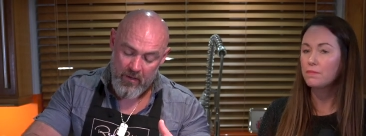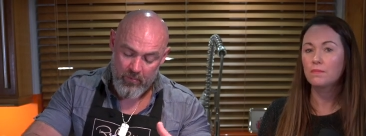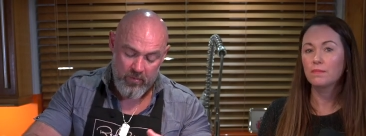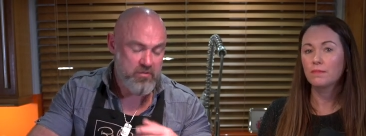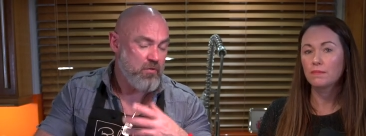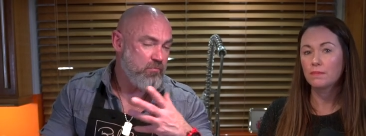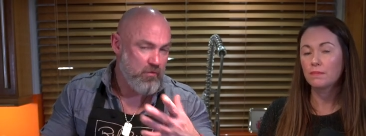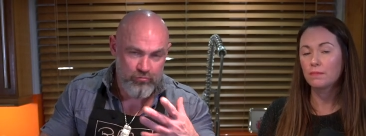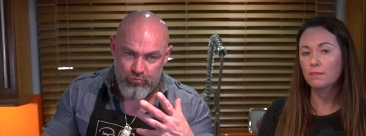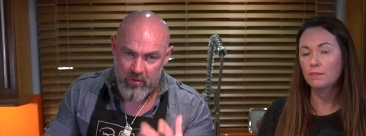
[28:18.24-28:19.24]
Speaker 1: which is
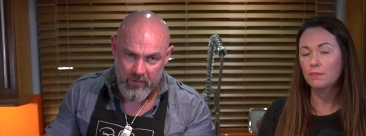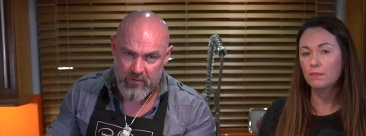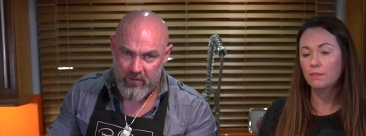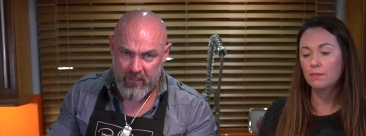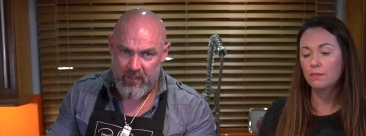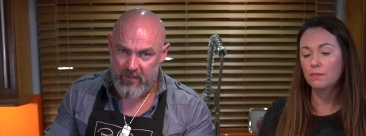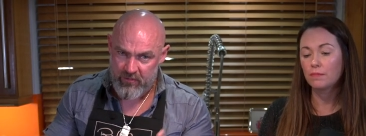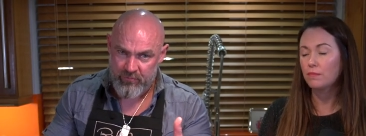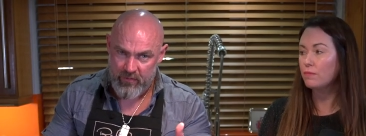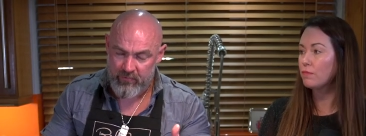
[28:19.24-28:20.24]
really nutty and it's
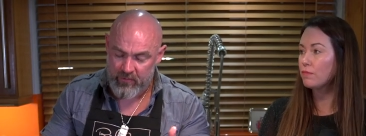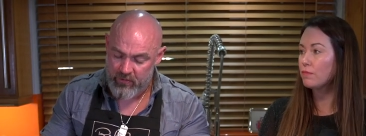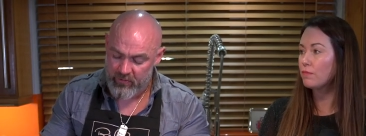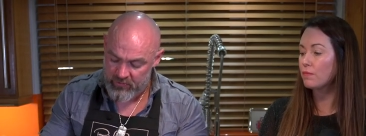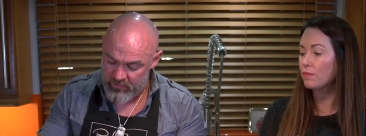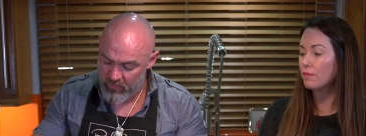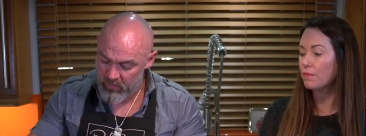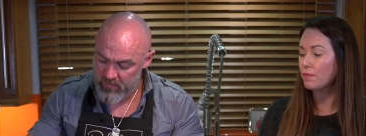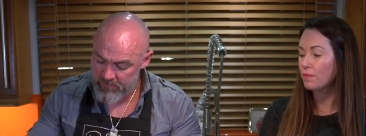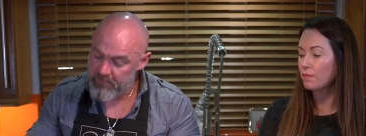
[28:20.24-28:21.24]
really really good. So
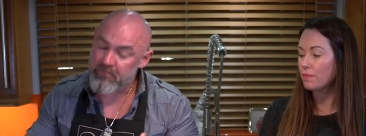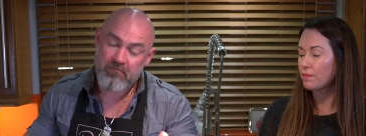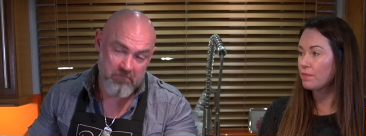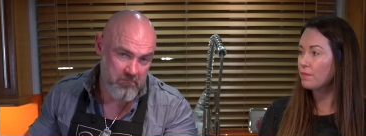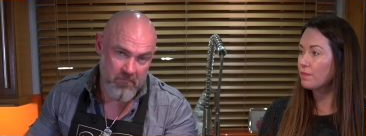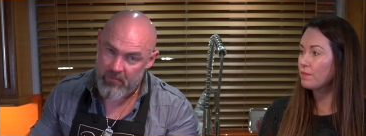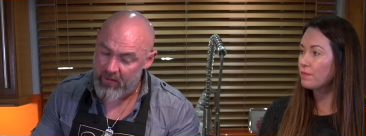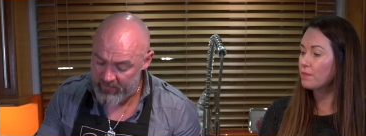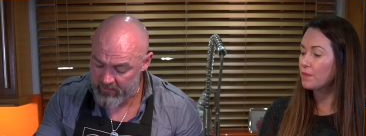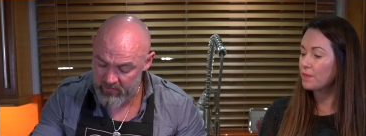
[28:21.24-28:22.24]
I
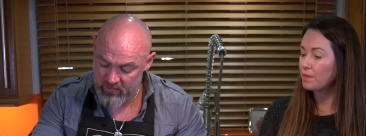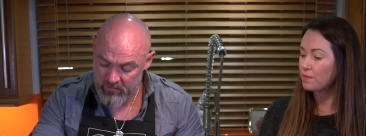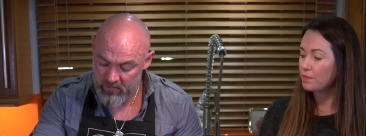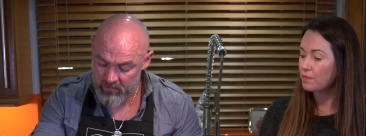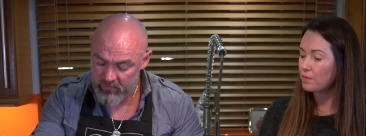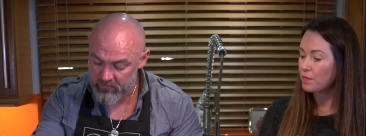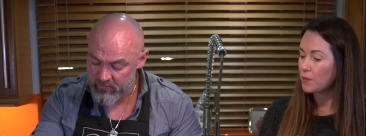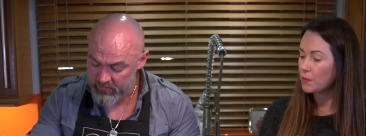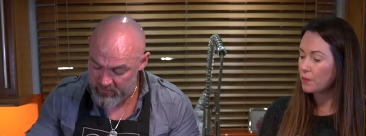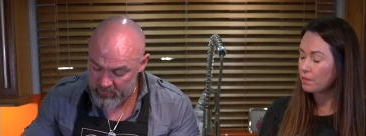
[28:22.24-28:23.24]
think you, you'll,
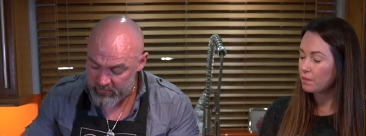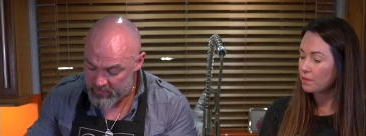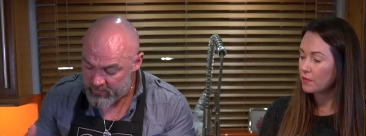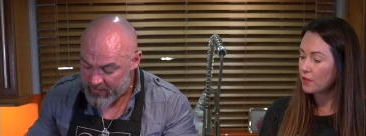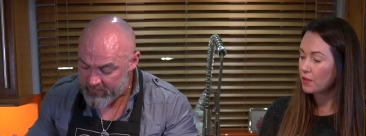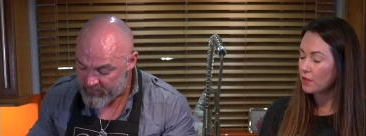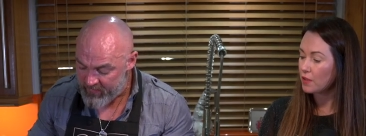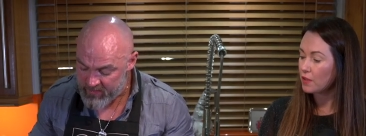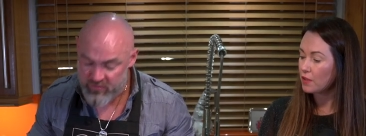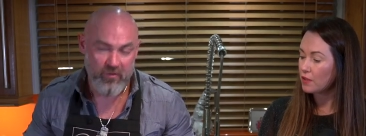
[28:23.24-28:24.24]
you'll, you'll like the
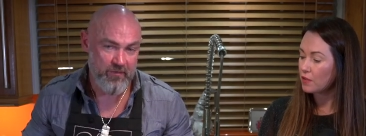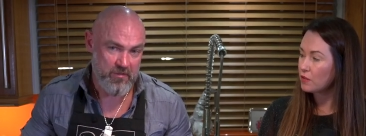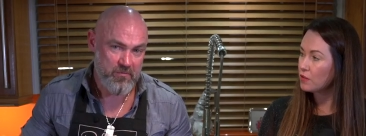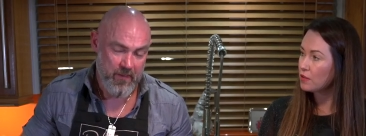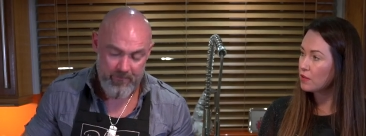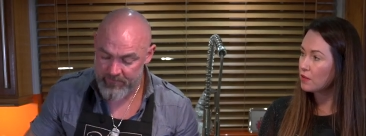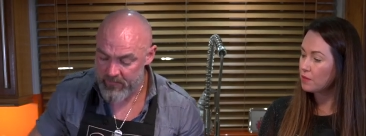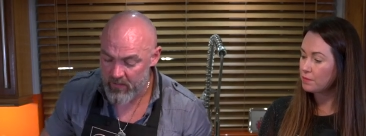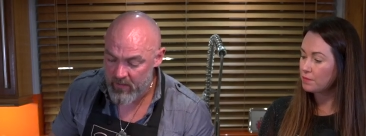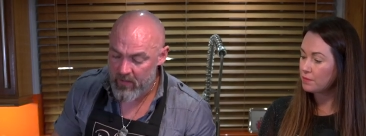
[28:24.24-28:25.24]
veg done this way.
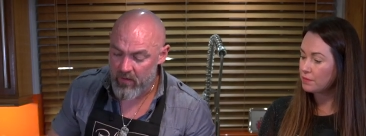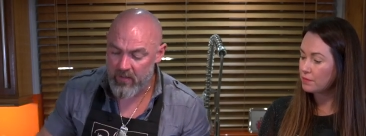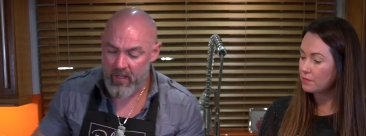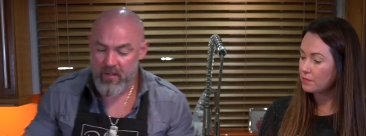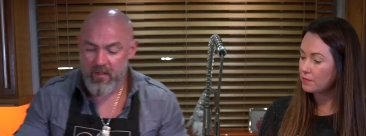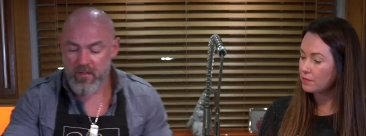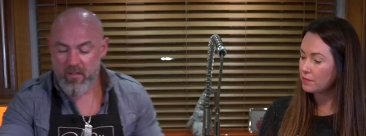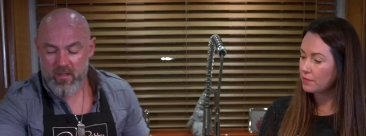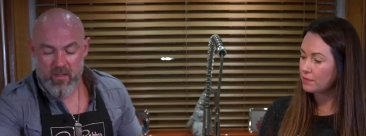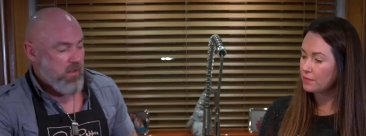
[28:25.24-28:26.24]
Okay?
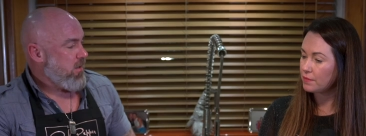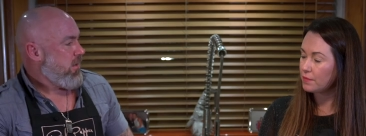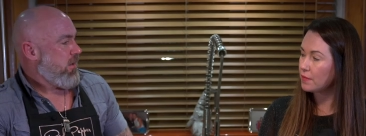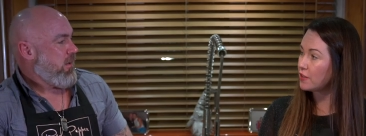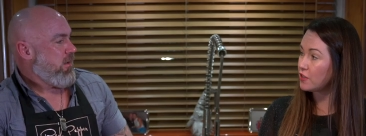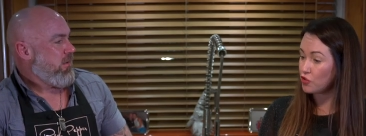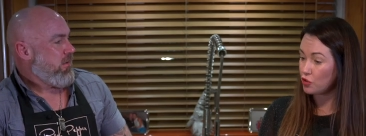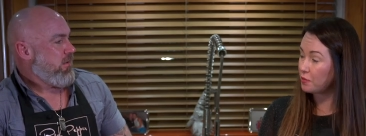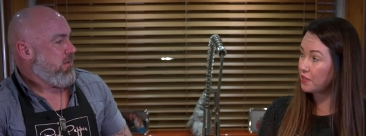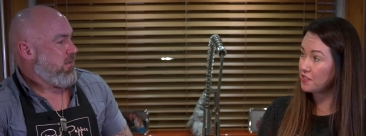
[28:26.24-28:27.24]
Speaker 2: It is
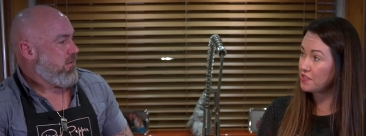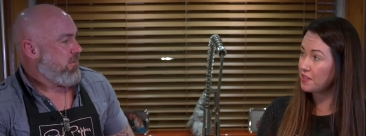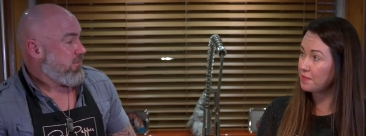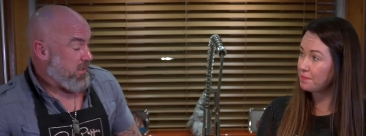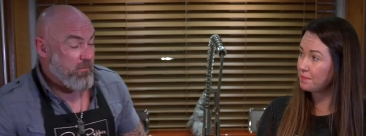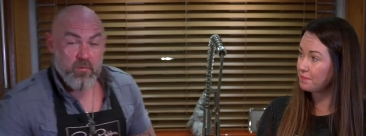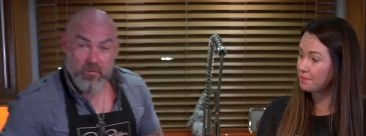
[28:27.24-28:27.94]
super tasty.
Speaker 1: Okay, we're